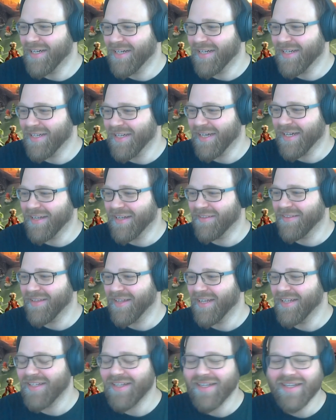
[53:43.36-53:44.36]
yeah,
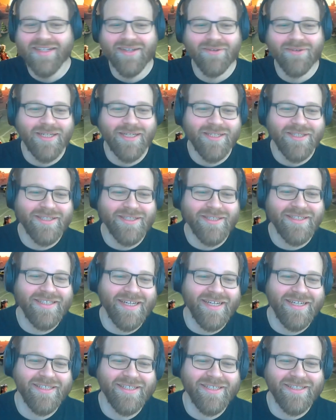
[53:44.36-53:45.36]
in the question
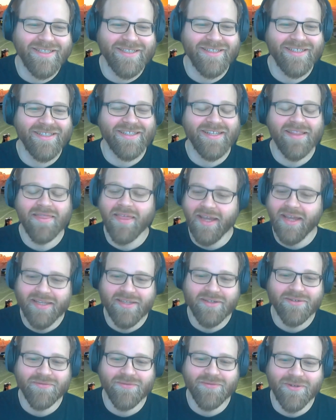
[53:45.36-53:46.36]
section, thank
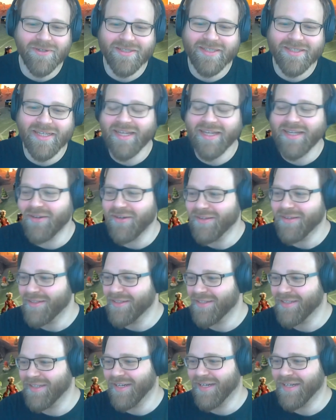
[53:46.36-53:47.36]
you for saying all
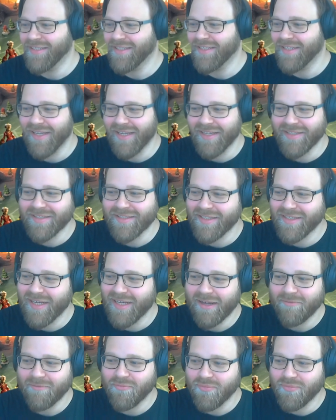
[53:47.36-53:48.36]
these nice things.
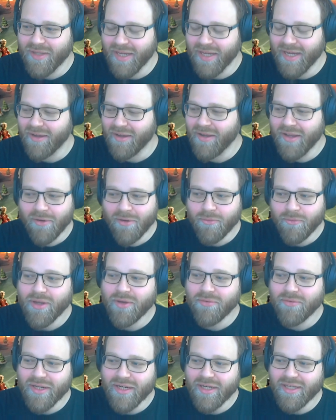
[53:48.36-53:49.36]
Yeah, we
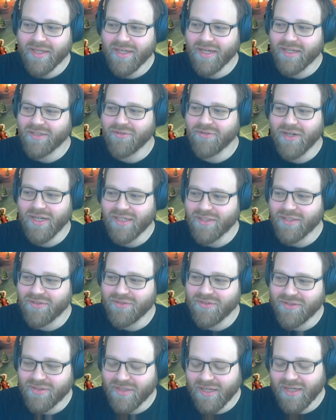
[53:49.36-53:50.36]
really are trying
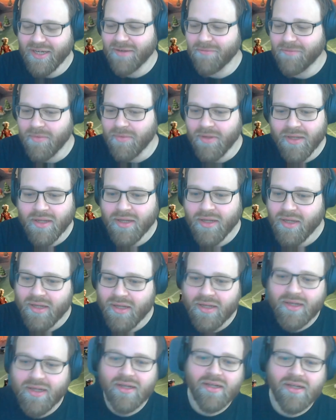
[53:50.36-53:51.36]
to
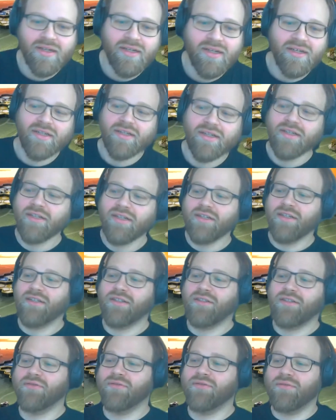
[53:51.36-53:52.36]

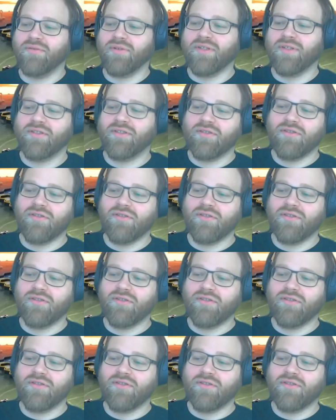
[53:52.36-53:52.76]
do